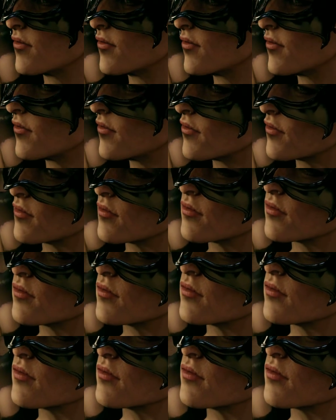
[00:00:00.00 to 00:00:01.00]

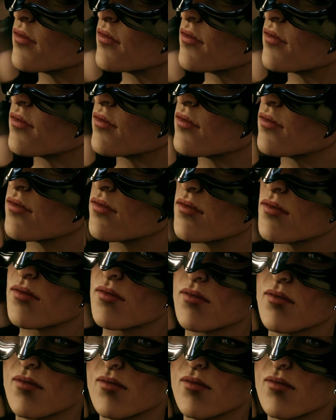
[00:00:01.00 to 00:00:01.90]
(no one is talking)